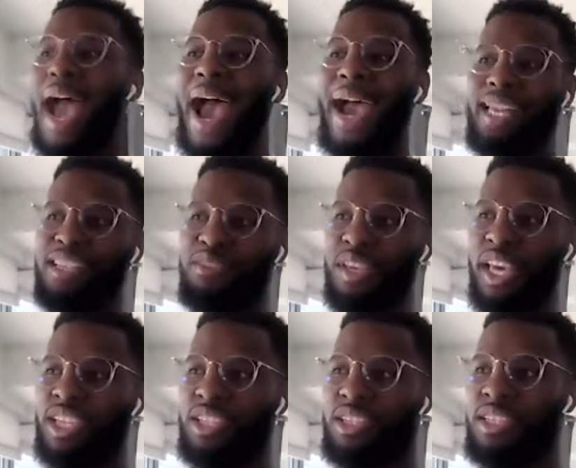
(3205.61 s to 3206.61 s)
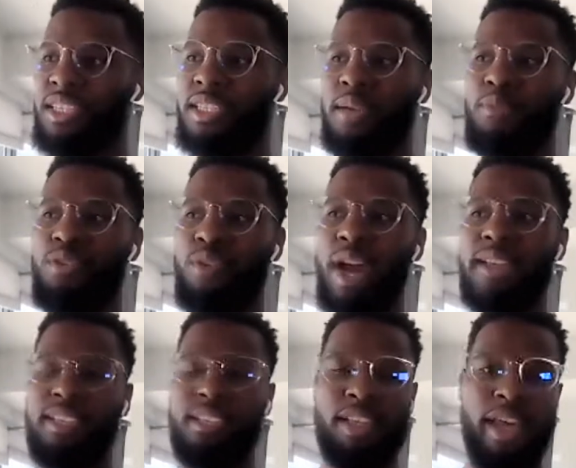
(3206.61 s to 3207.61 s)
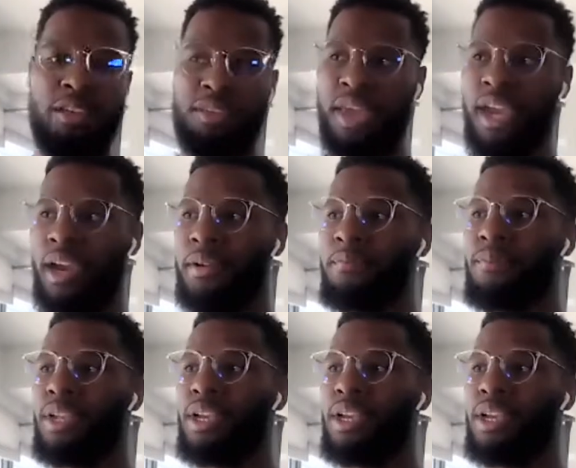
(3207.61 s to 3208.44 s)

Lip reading: identification system arise in healthcare,